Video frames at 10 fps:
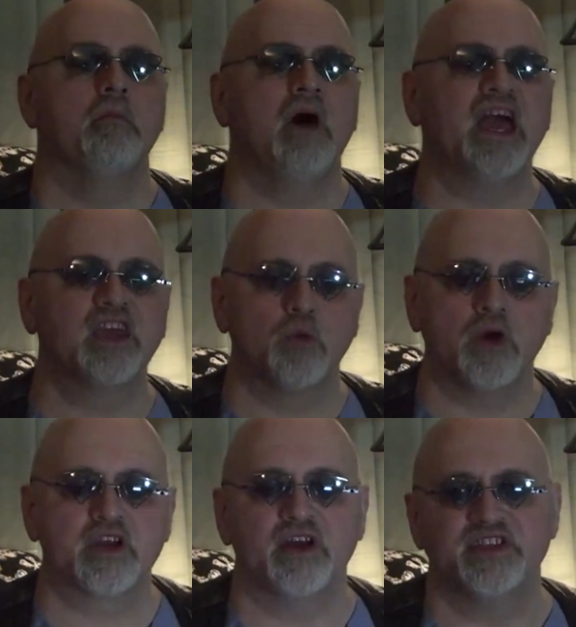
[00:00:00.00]
I can
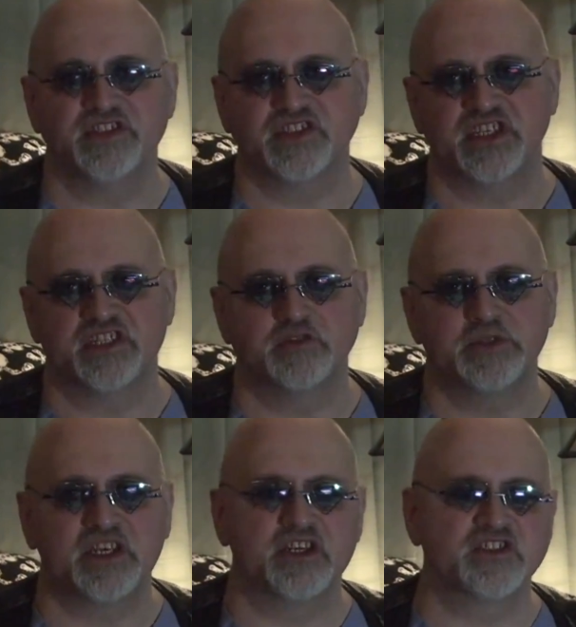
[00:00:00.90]
work on these things
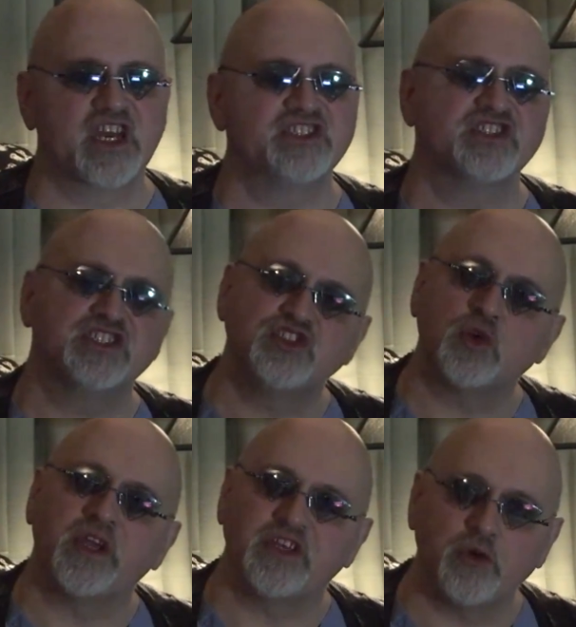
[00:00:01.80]
because I just
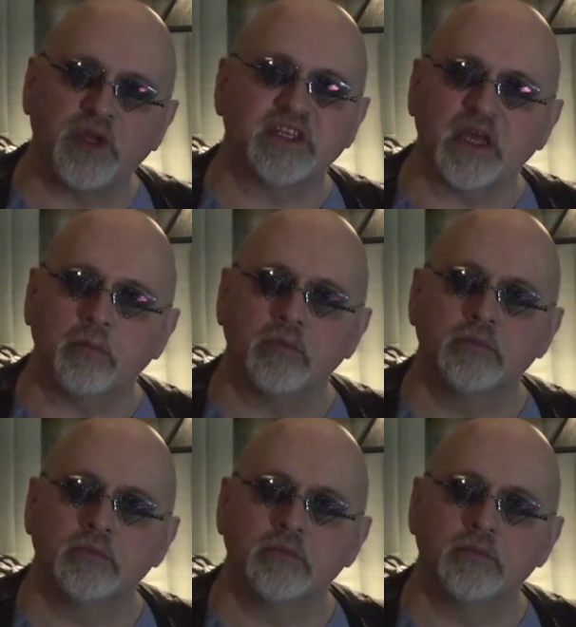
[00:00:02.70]
enjoy doing them.